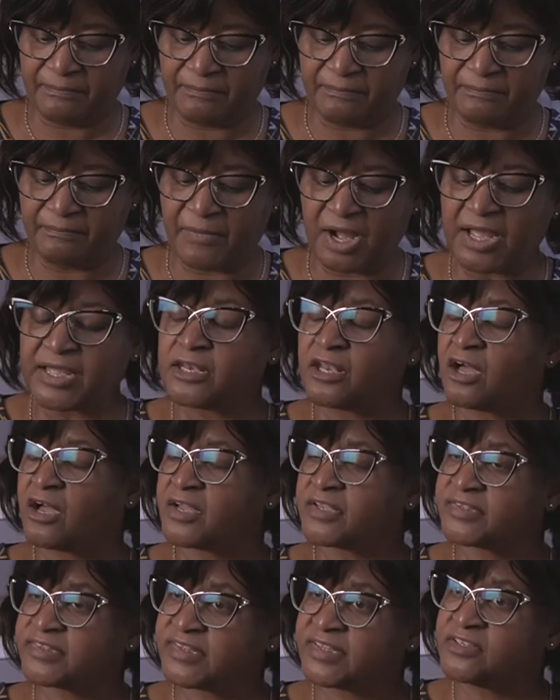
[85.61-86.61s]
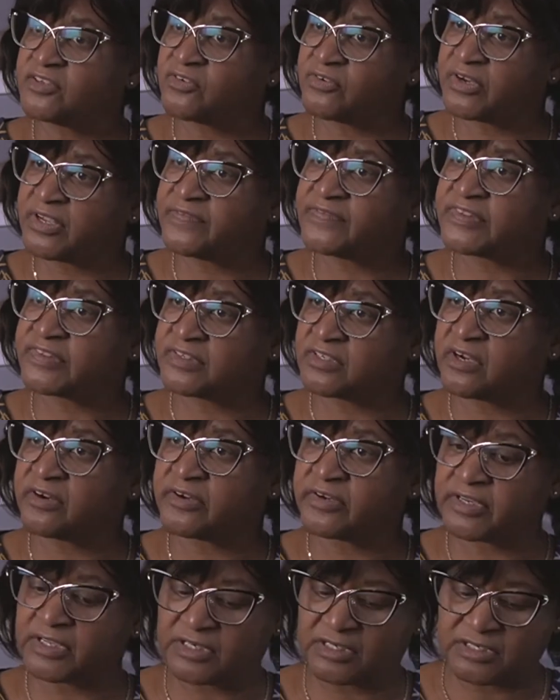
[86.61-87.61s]
my loss and grief
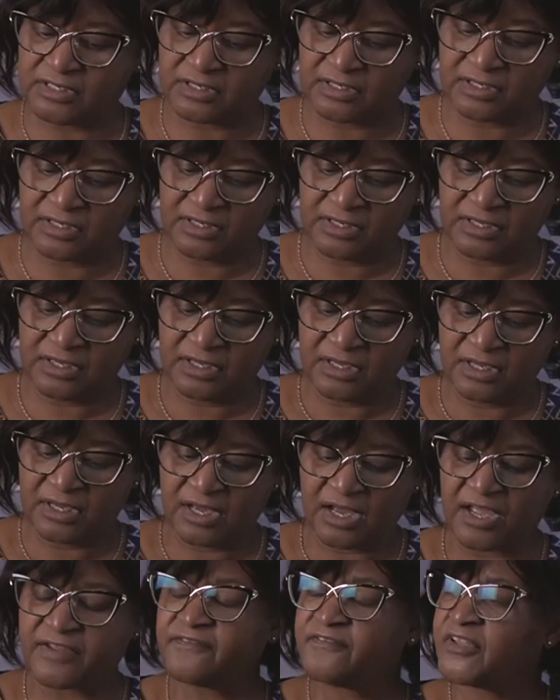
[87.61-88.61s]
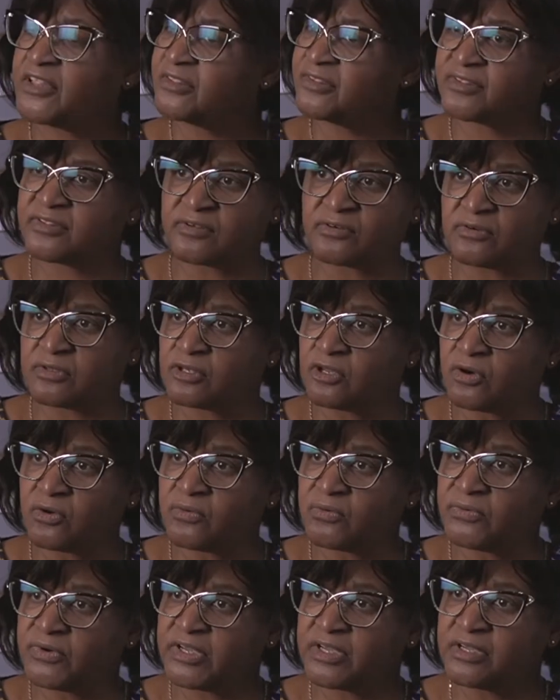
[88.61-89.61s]
started. I felt so
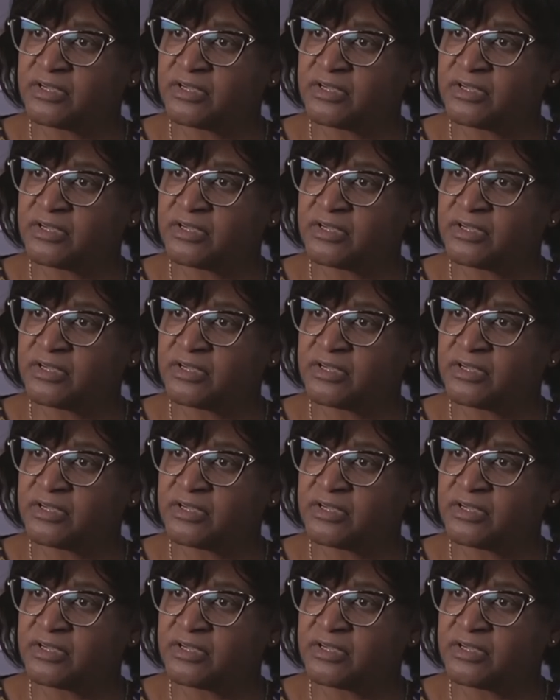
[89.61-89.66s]
alone.